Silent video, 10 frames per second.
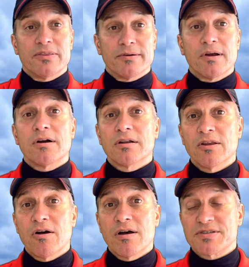there are
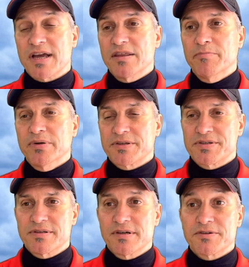laws on the
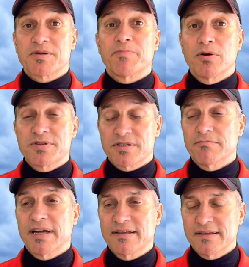books that are supposed to
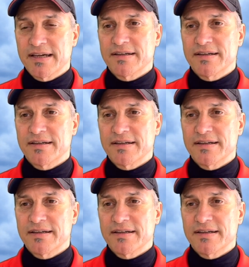regulate